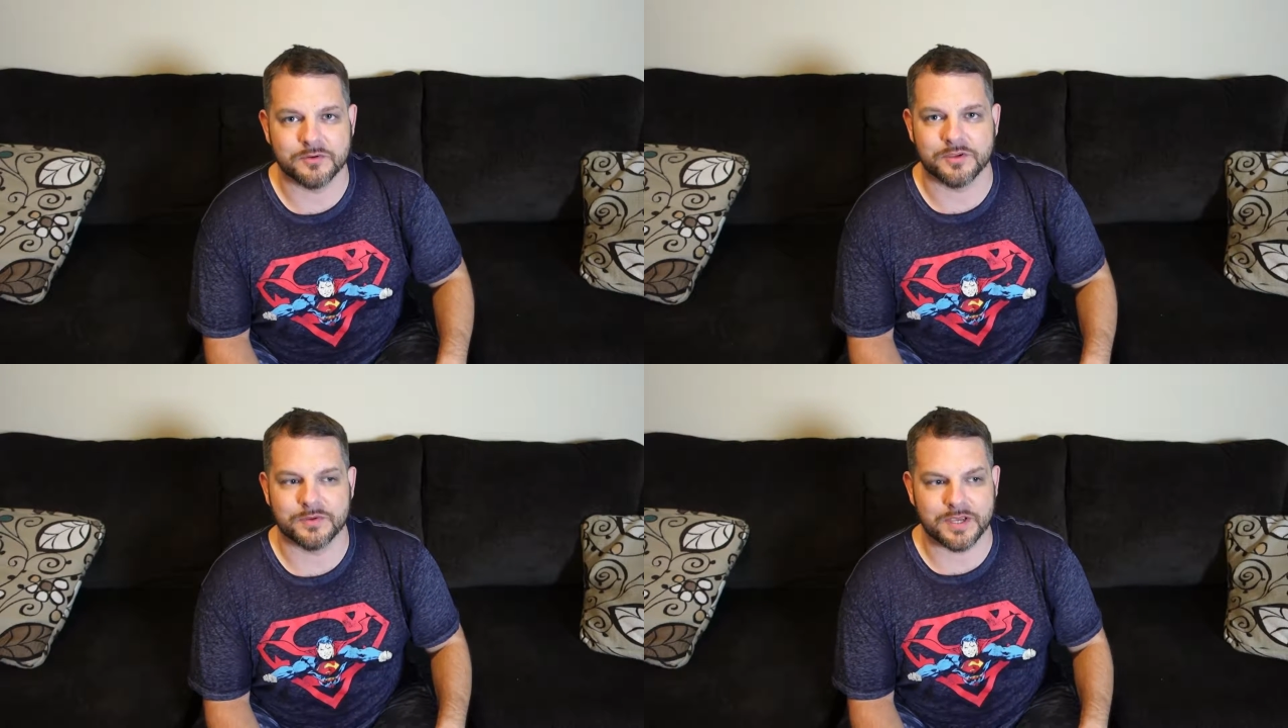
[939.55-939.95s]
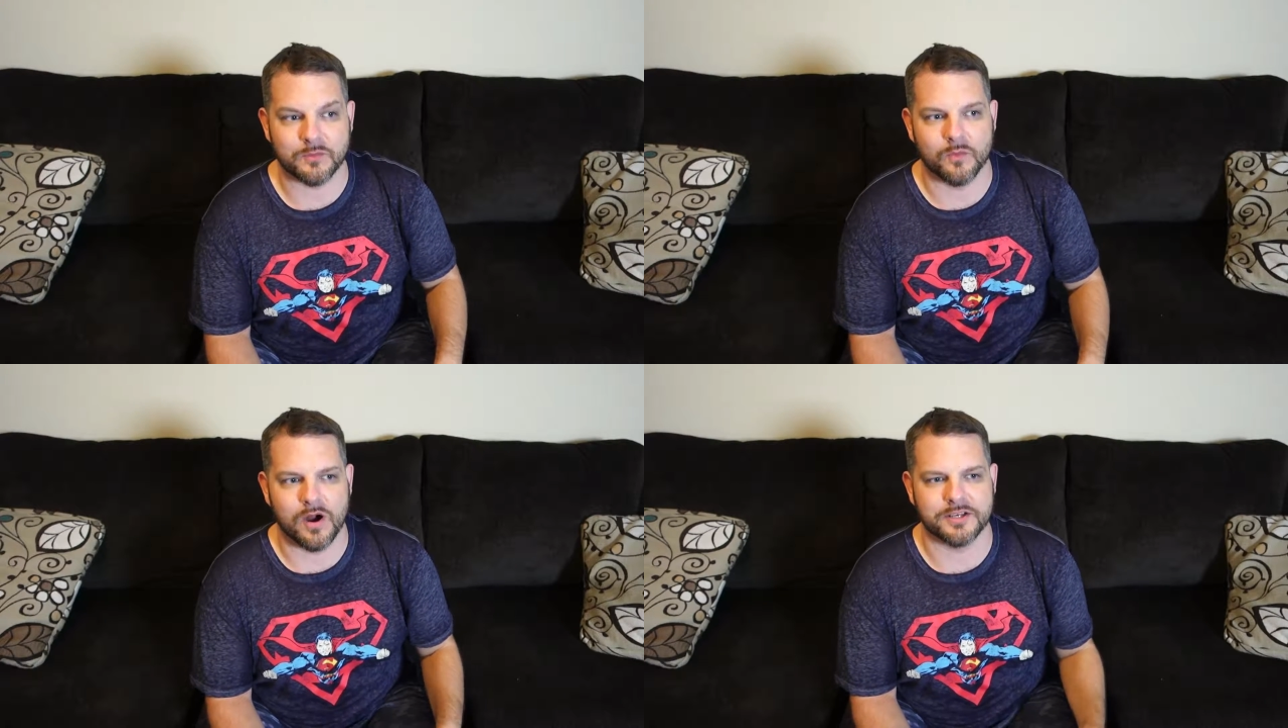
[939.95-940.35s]
You
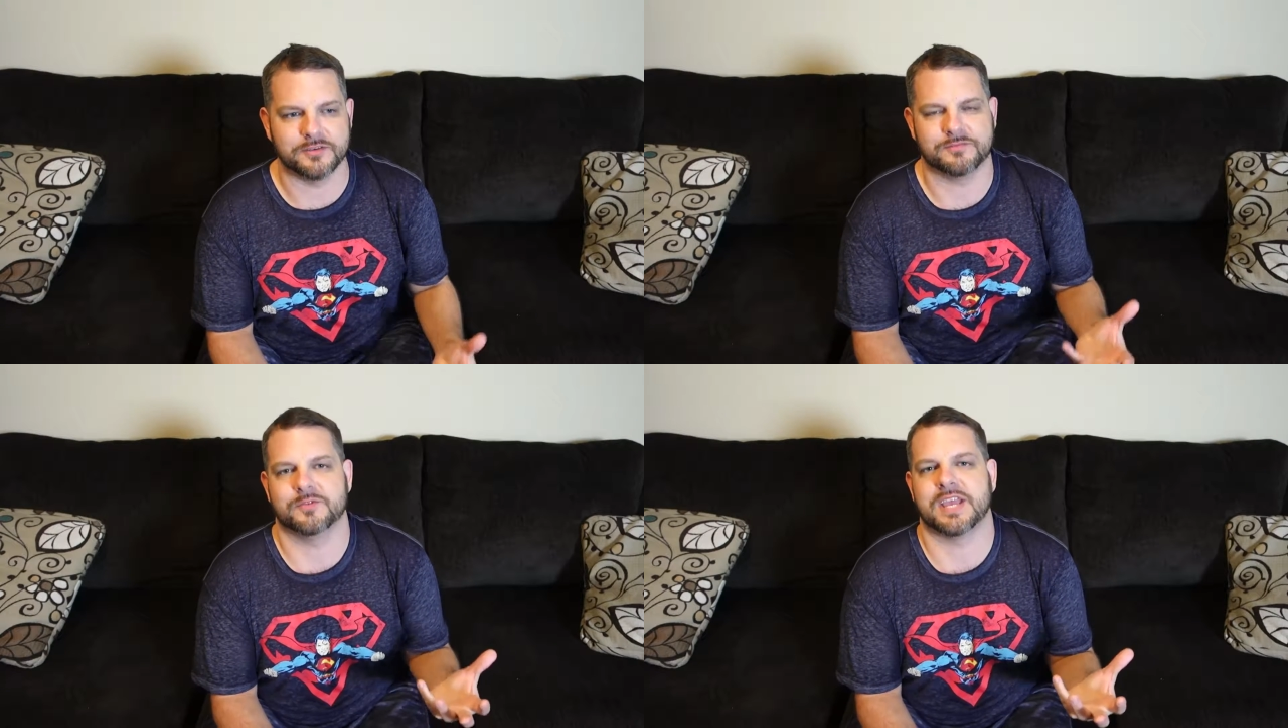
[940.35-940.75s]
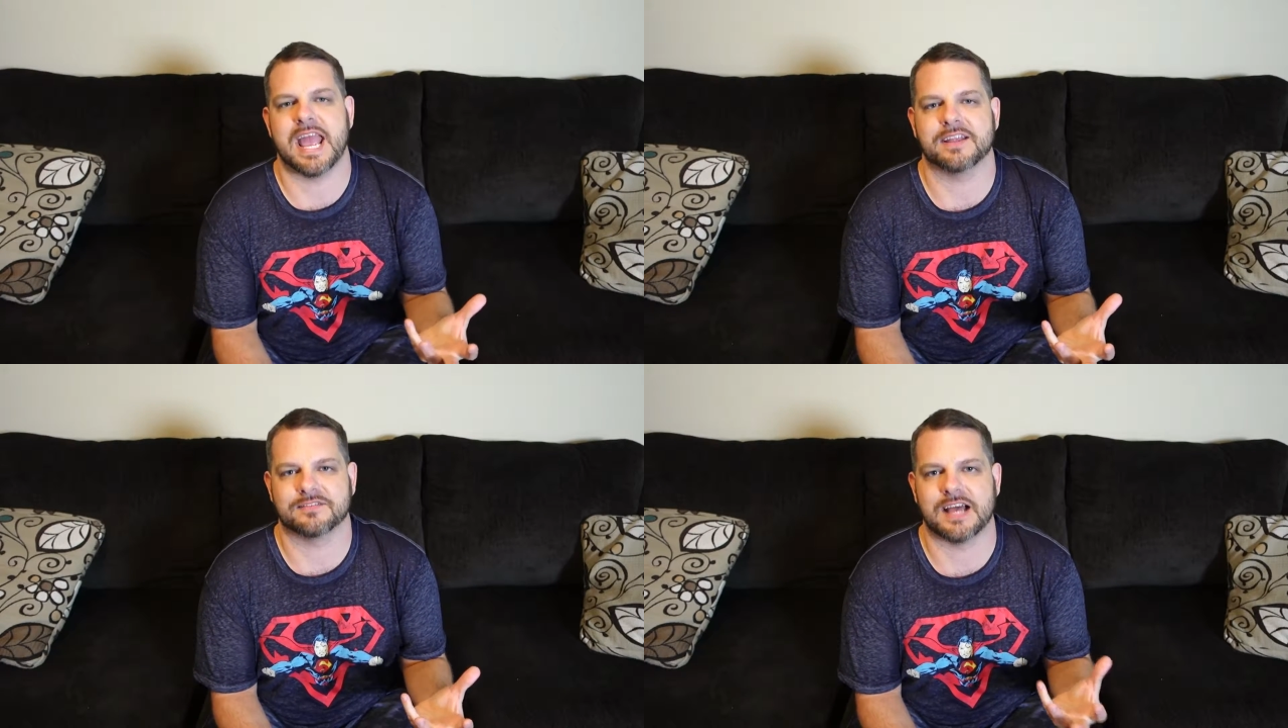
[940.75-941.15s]
get one, you
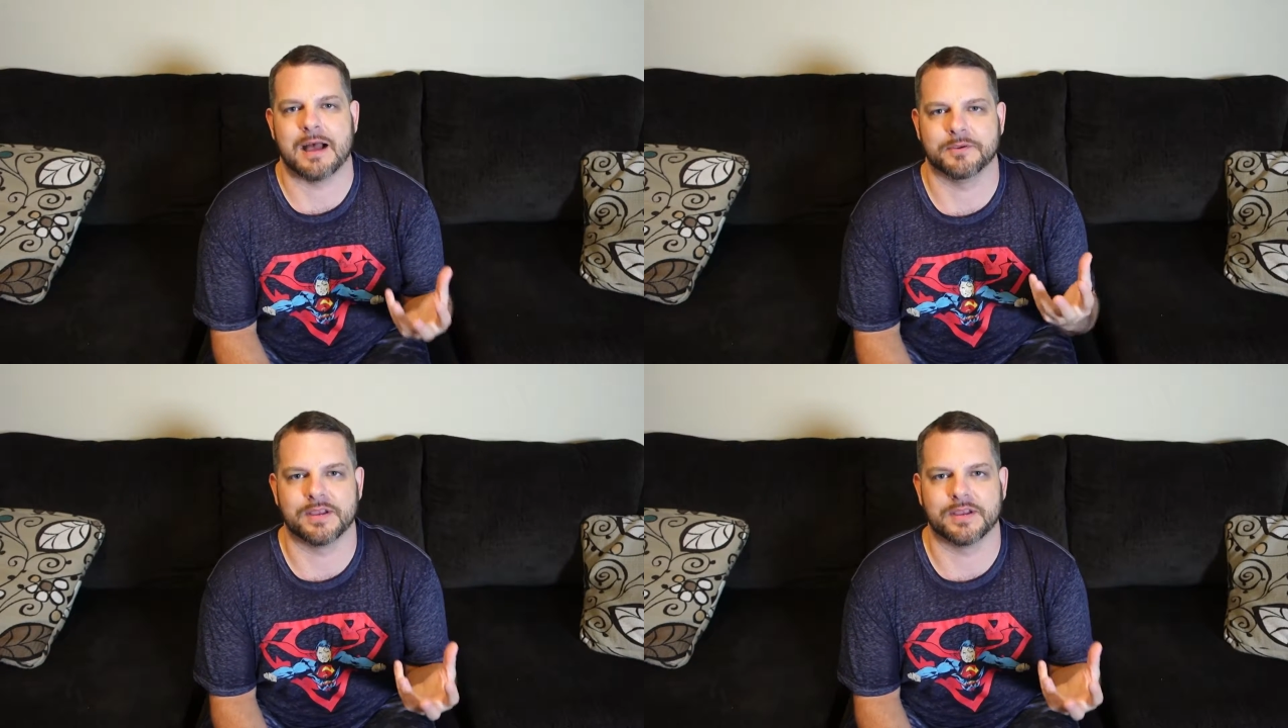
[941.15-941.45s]
can't stop.